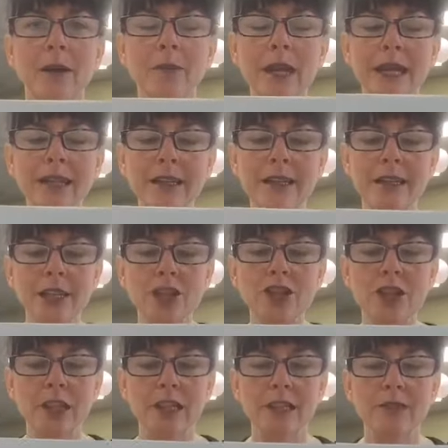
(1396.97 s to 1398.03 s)
in
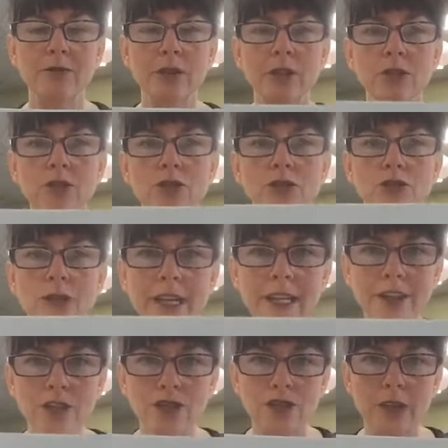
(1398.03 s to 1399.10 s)
addition, when you
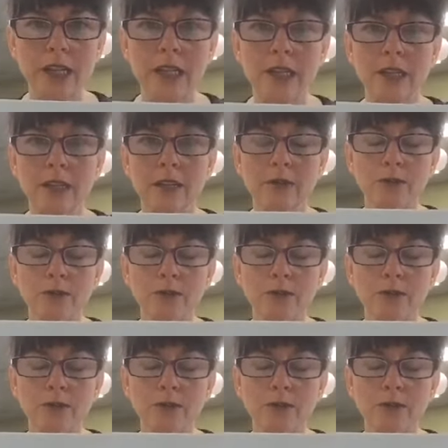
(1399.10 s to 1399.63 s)
strength train,